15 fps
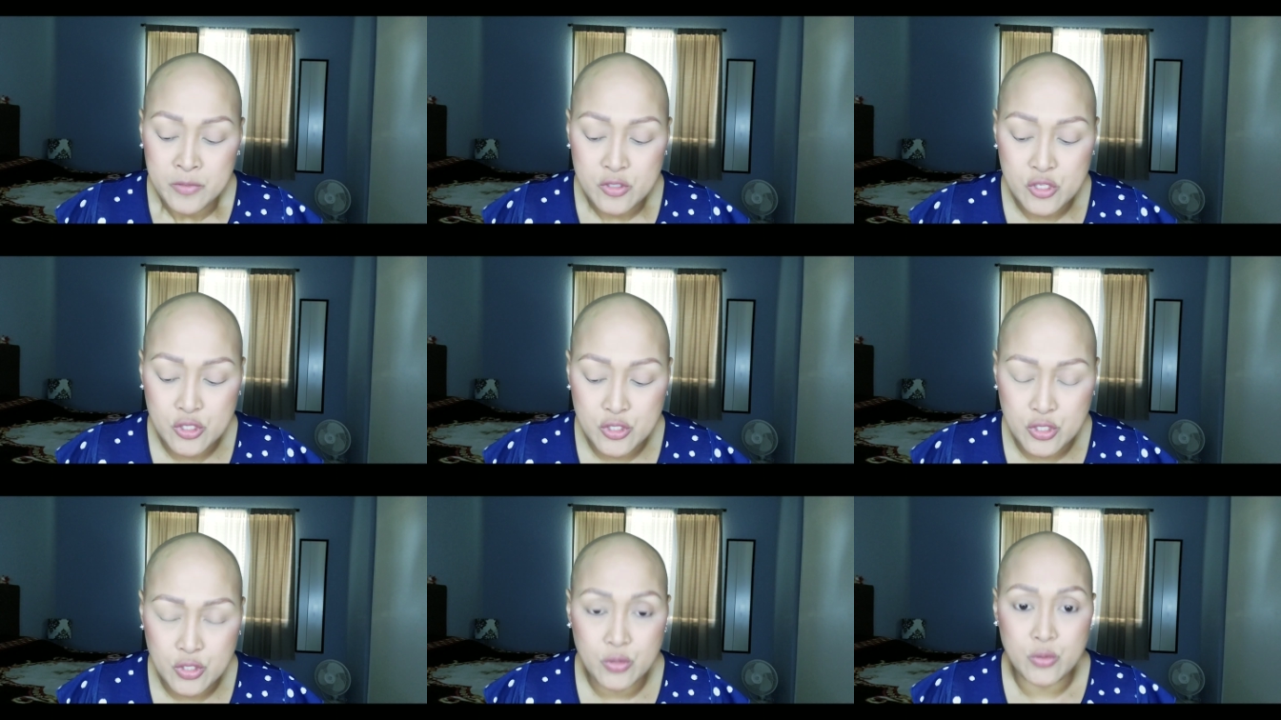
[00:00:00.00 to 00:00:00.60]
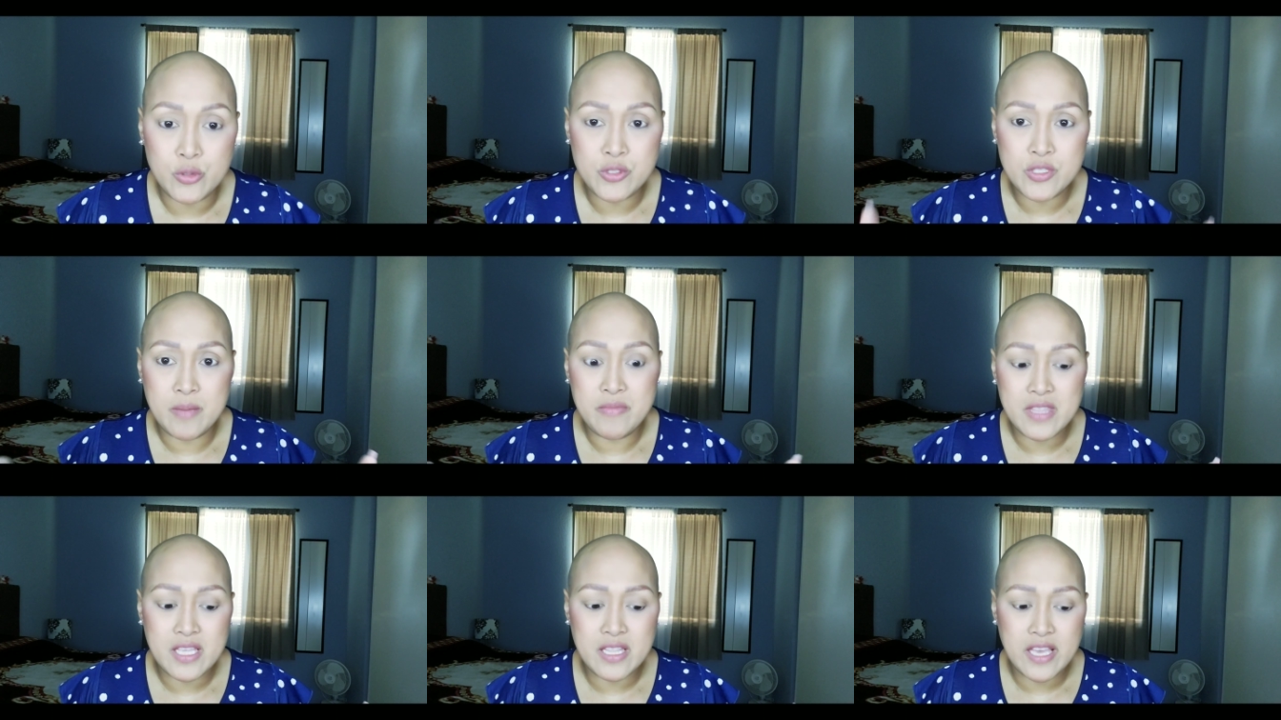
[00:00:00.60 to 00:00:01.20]
to do
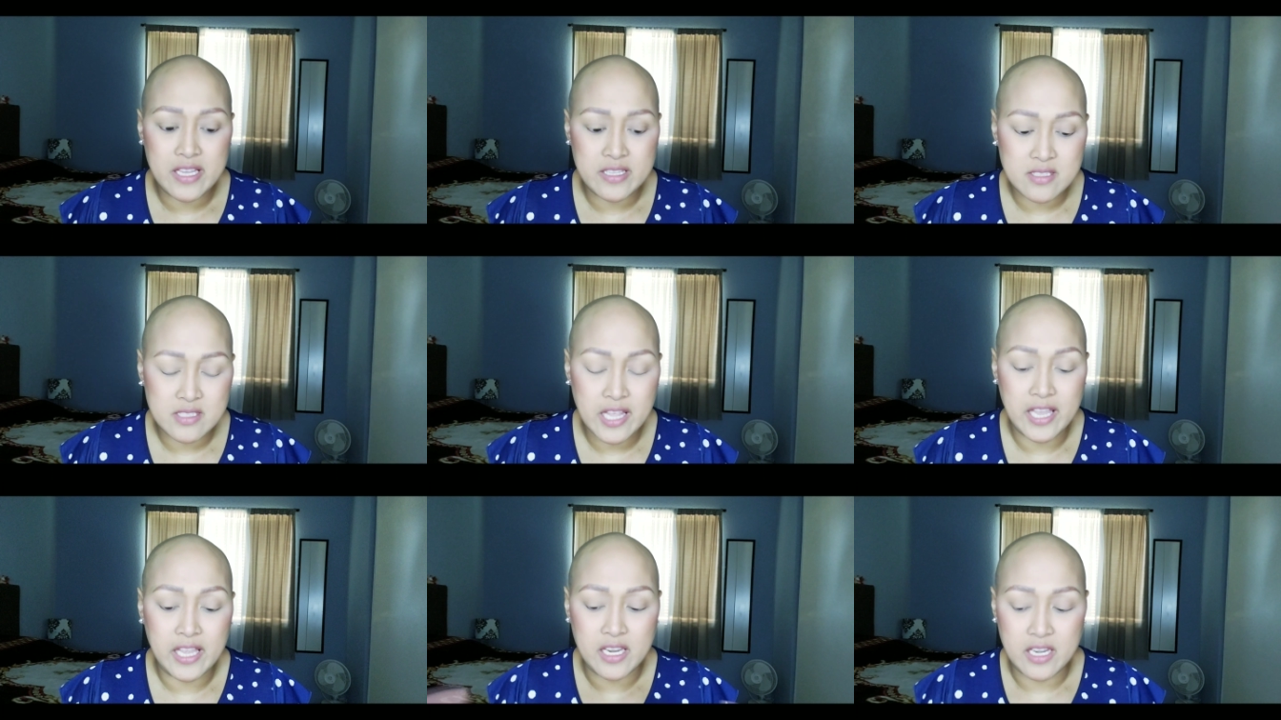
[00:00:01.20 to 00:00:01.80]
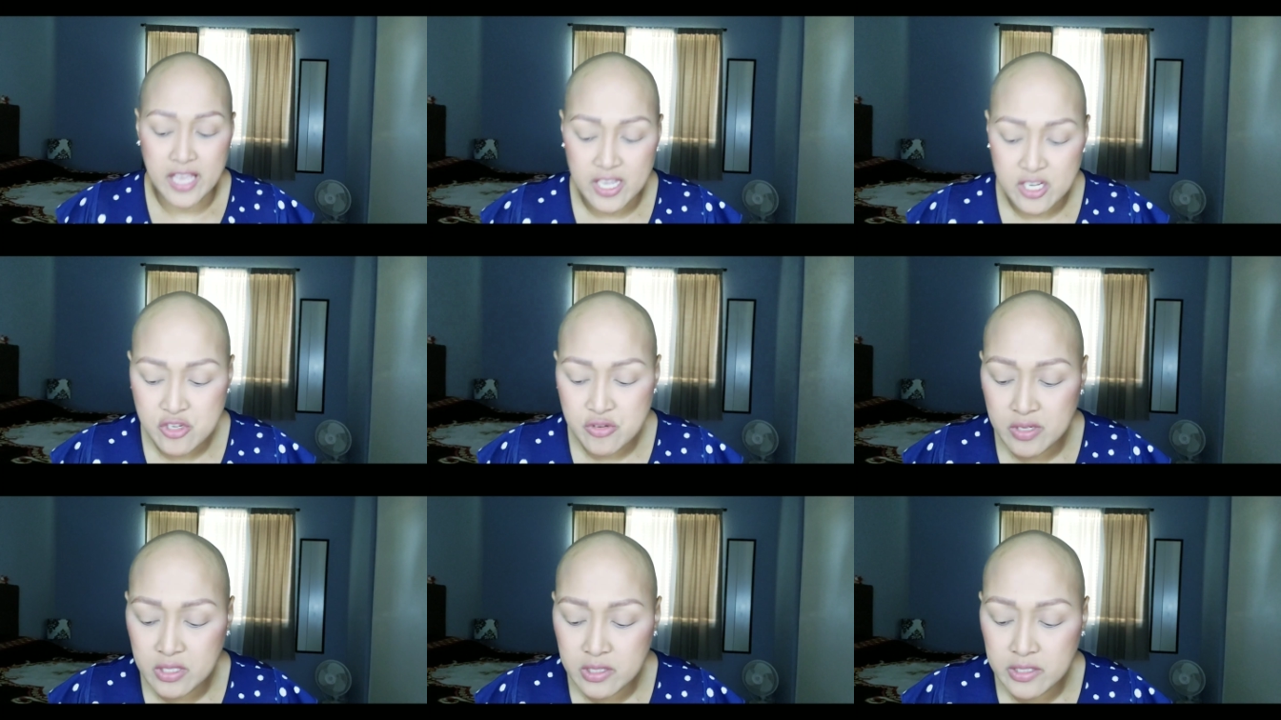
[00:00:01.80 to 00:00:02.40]
something that's like a
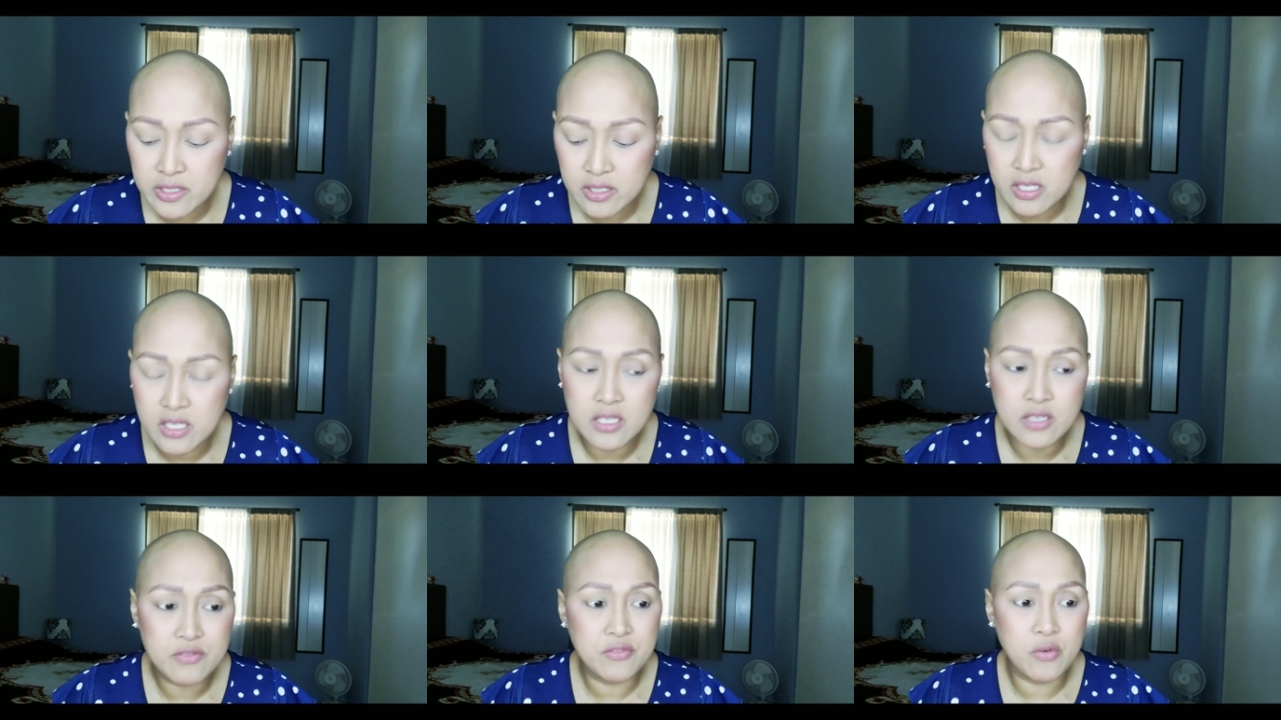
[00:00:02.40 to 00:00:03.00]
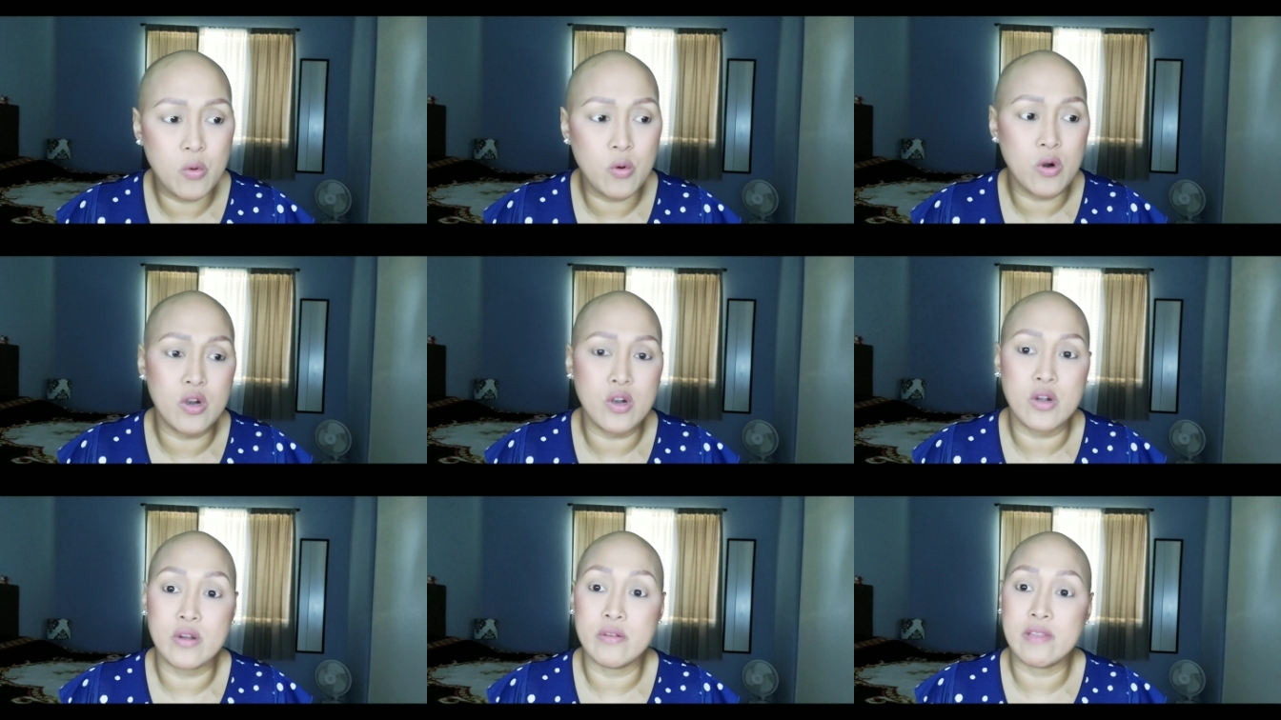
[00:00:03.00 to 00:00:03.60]
natural look
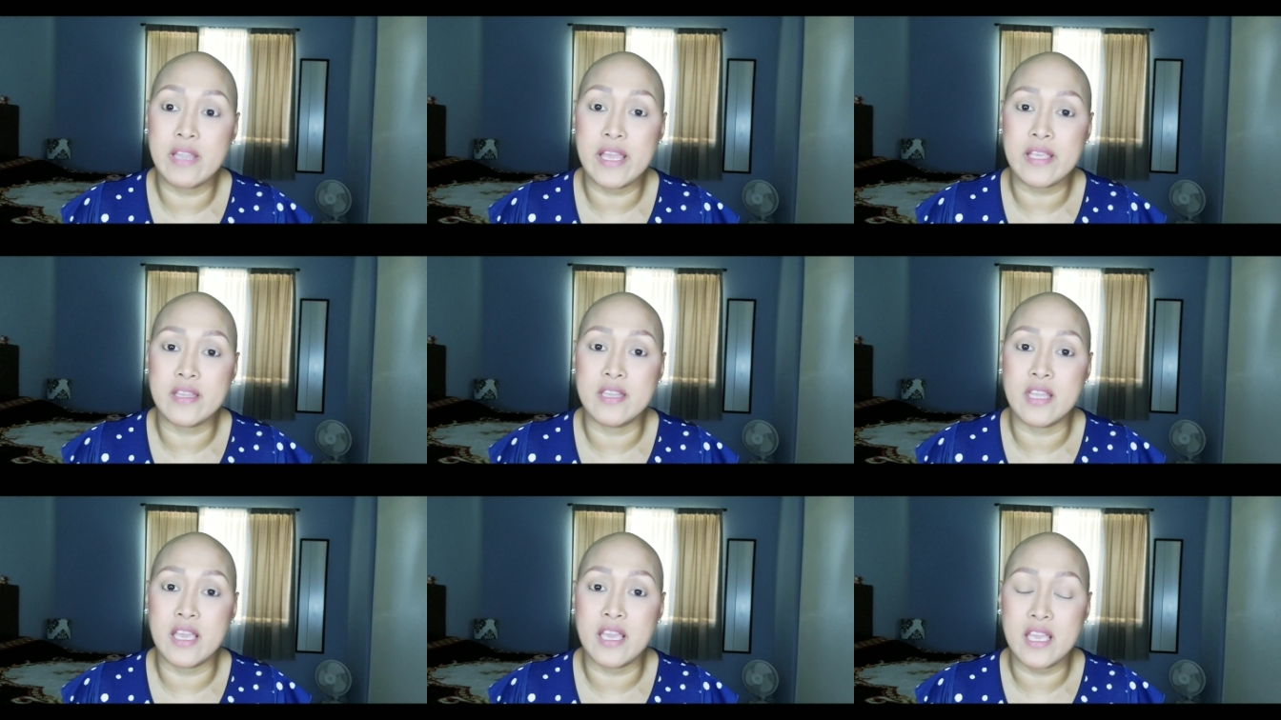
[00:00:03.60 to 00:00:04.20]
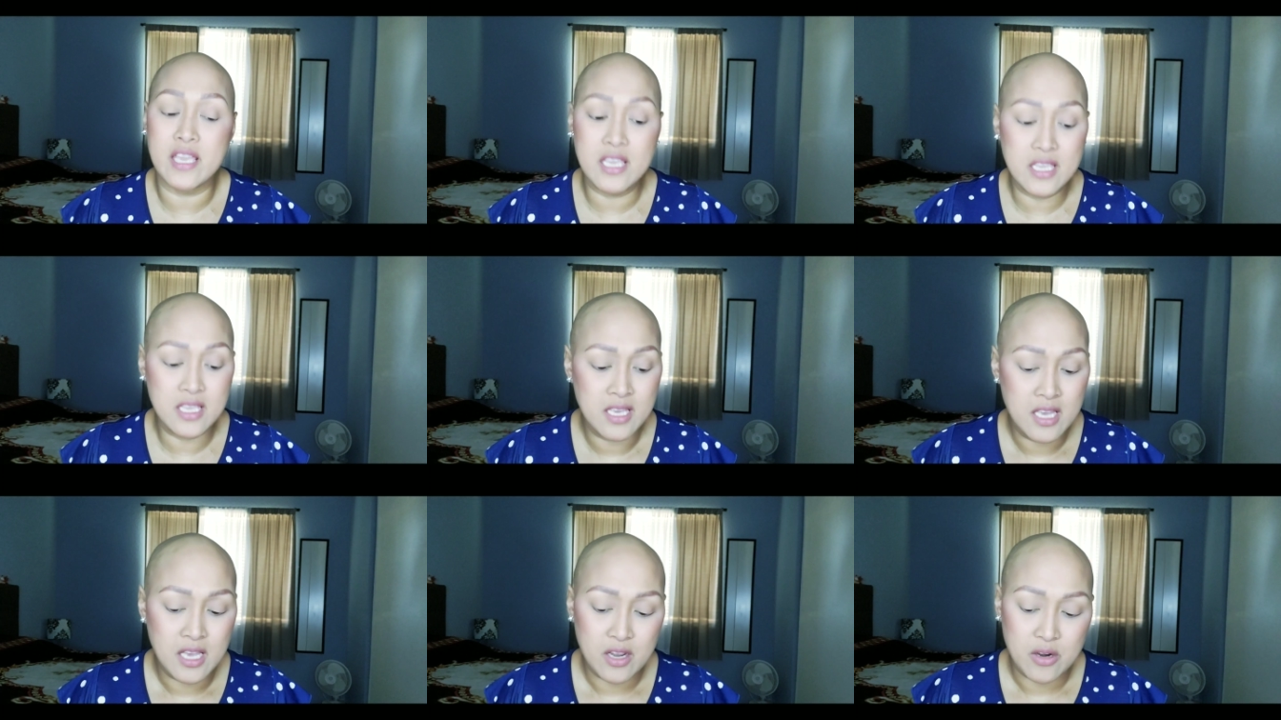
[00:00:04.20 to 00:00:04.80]
for like a day
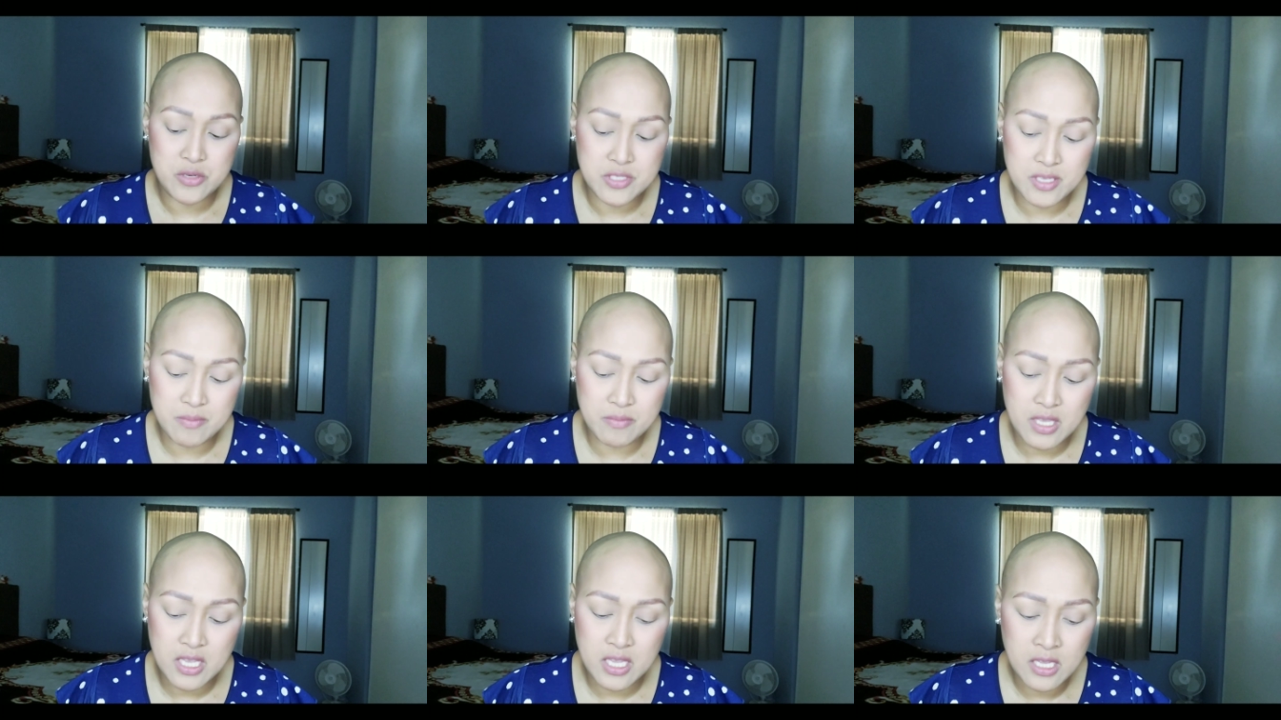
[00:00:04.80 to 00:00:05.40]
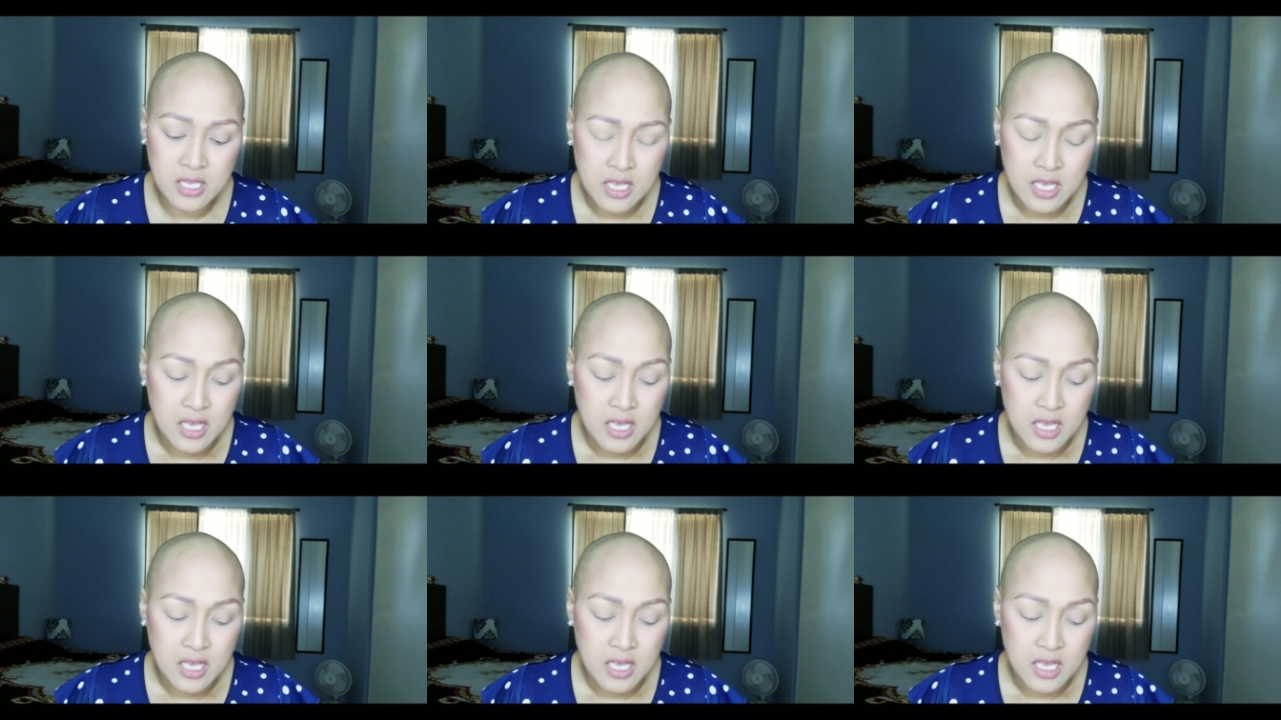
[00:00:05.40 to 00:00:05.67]
or something.